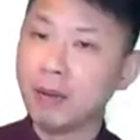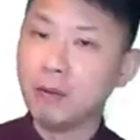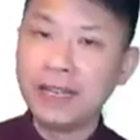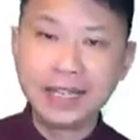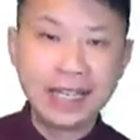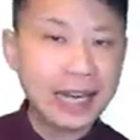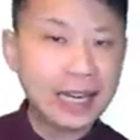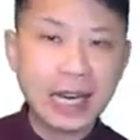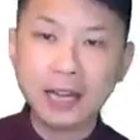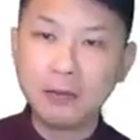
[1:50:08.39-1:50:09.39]
we
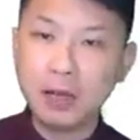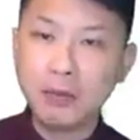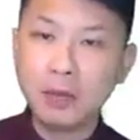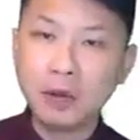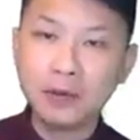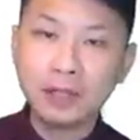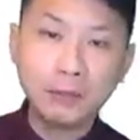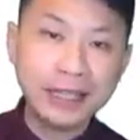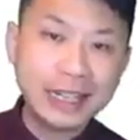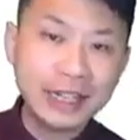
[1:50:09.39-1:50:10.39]
cannot remove
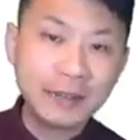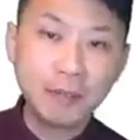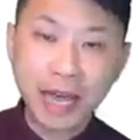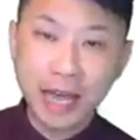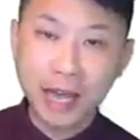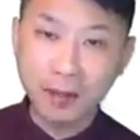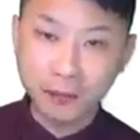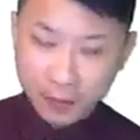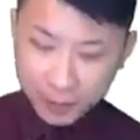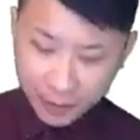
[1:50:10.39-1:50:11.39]
the redundant path